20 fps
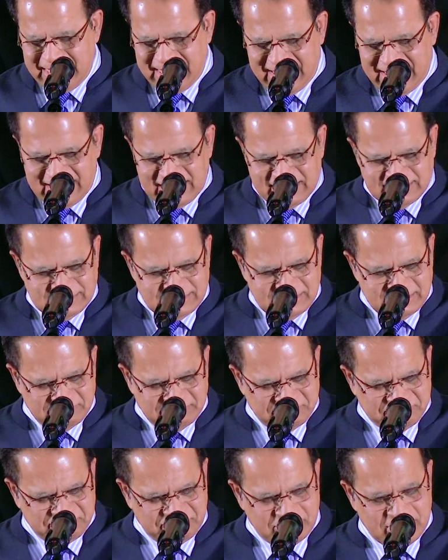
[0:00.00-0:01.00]
And
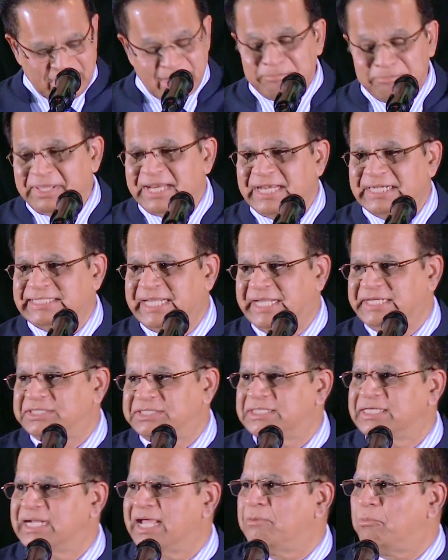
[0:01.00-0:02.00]
uh, for our
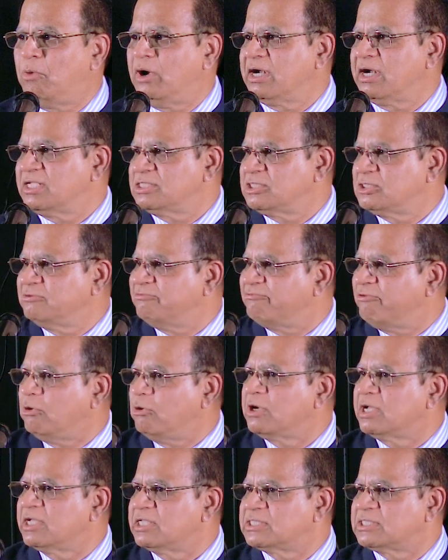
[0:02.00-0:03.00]
meditation, I want us to
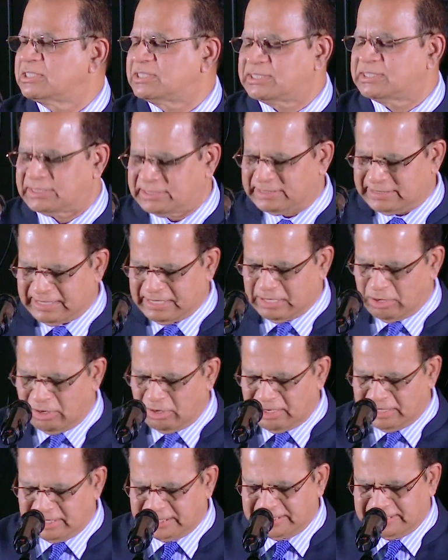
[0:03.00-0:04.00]
focus
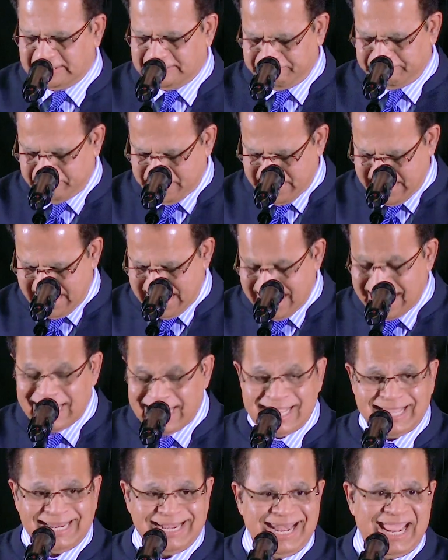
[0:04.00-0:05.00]
on
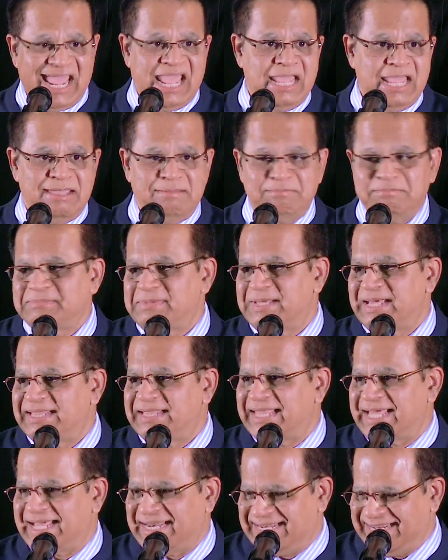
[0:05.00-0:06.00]
a name
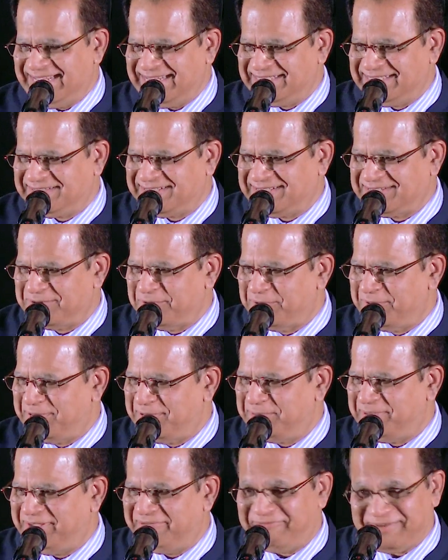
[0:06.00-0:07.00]
that is going
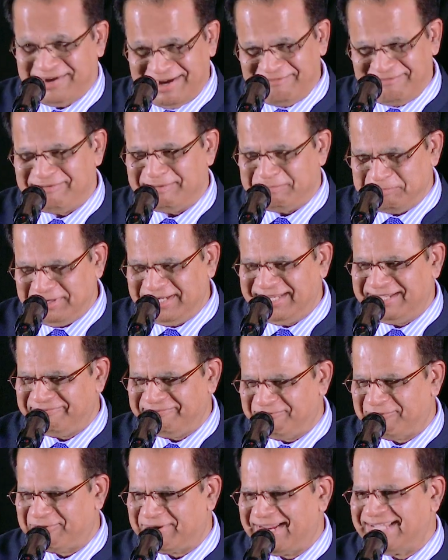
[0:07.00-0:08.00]
to be very familiar
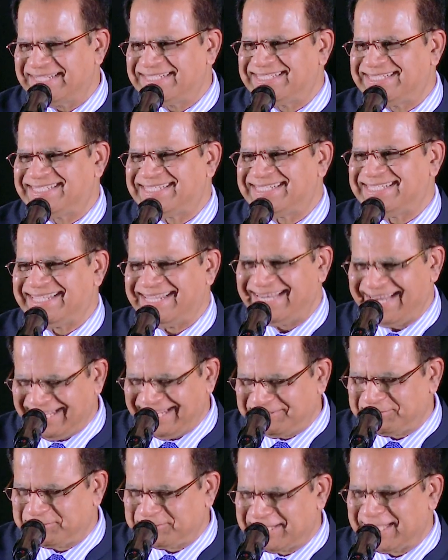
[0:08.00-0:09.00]
for us in the
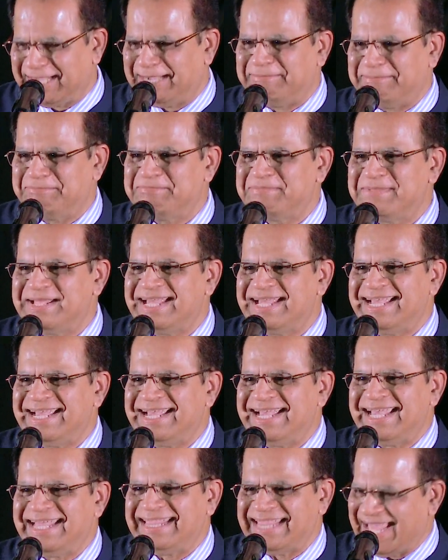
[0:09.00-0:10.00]
days to come.
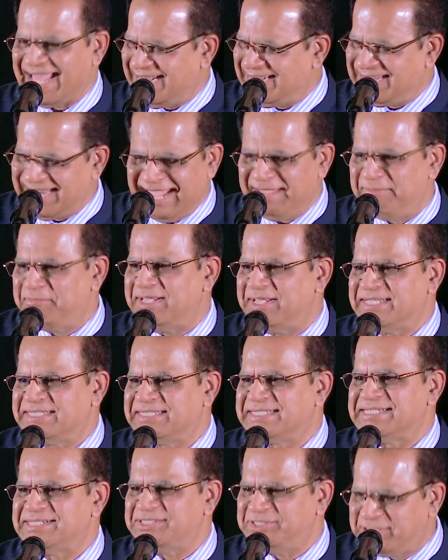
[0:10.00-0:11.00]
That name
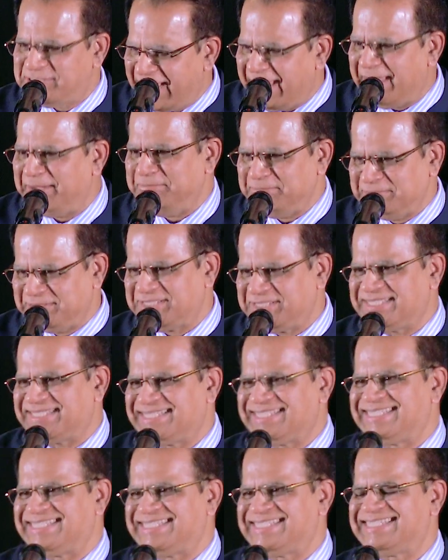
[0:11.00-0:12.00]
is
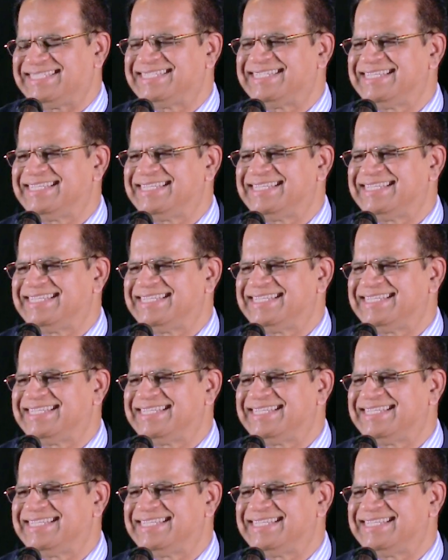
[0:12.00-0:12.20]
James.